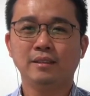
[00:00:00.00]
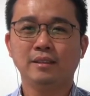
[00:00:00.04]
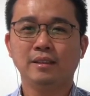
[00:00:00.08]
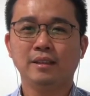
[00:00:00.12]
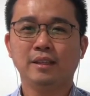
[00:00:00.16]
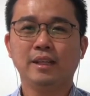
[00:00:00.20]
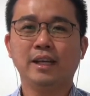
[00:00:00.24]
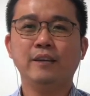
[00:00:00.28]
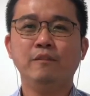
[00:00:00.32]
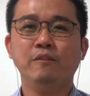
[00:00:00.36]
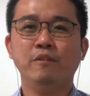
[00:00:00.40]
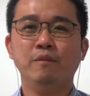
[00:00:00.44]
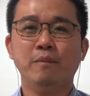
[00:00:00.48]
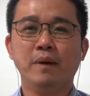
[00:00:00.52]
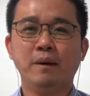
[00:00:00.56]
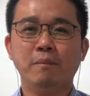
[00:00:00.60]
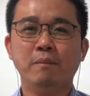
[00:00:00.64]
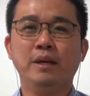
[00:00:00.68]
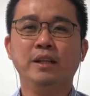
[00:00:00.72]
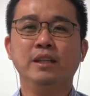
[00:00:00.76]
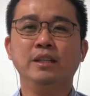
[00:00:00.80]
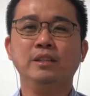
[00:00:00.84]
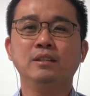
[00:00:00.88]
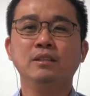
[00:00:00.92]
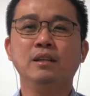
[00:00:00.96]
Okay,
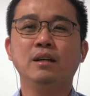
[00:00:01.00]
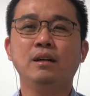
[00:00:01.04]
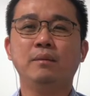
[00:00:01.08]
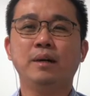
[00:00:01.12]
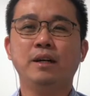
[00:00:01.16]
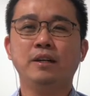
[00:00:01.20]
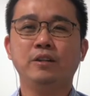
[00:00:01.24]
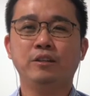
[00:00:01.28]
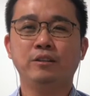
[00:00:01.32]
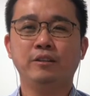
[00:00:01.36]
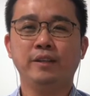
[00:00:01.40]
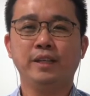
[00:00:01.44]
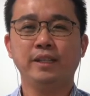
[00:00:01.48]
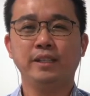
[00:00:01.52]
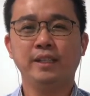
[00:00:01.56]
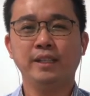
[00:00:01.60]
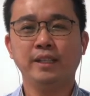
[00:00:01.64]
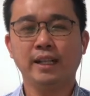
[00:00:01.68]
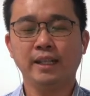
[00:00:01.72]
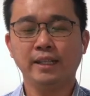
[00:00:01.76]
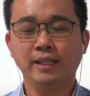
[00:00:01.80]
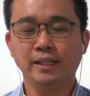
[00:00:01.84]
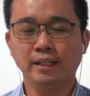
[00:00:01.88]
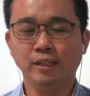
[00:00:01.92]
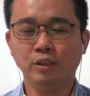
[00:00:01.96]
remember, it's not about creating
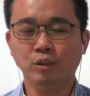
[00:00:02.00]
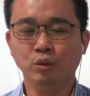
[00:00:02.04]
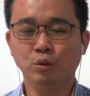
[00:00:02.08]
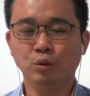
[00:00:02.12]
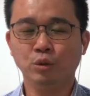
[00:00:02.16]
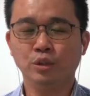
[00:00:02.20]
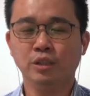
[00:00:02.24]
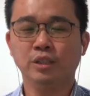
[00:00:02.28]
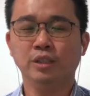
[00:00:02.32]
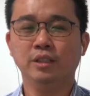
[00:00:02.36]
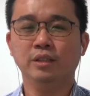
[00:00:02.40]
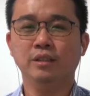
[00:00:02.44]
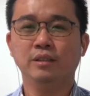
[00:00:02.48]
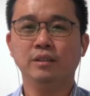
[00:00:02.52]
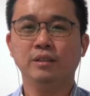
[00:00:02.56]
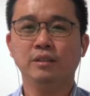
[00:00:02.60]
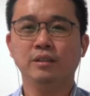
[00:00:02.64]
an illusion.